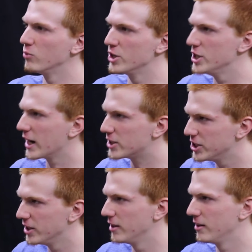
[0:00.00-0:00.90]

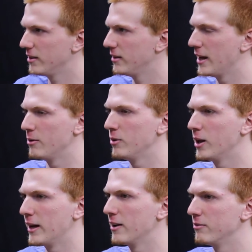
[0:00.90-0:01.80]
rejection
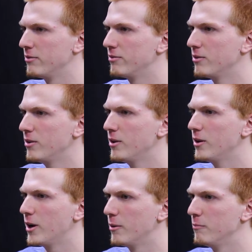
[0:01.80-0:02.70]
that a lot of
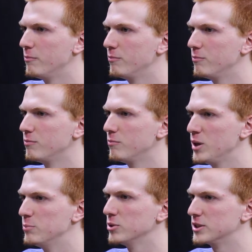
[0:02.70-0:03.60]

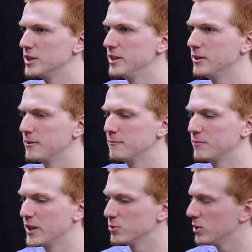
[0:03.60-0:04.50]
people see
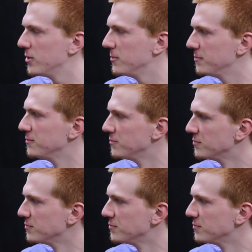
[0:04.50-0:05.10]
as well.